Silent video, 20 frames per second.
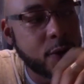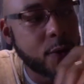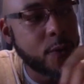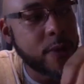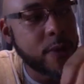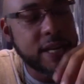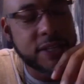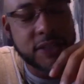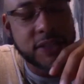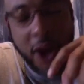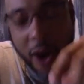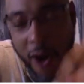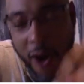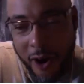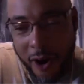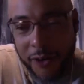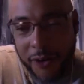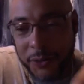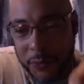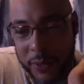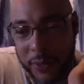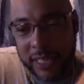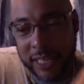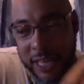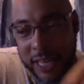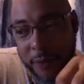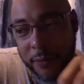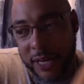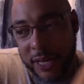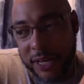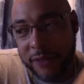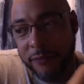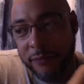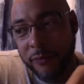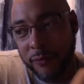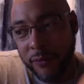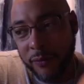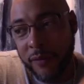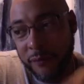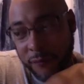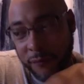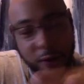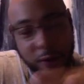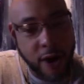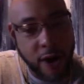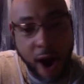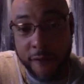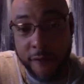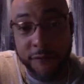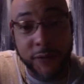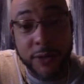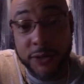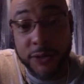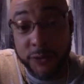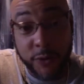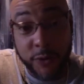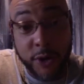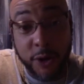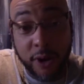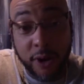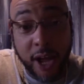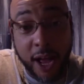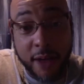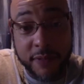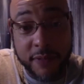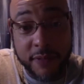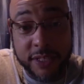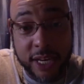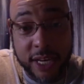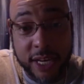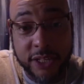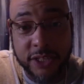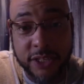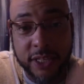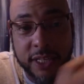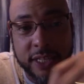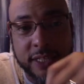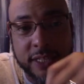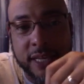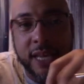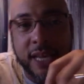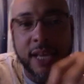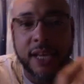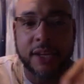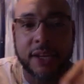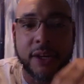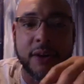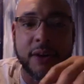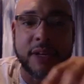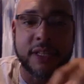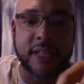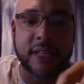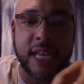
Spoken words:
we talked. We literally, for our first real conversation, because he's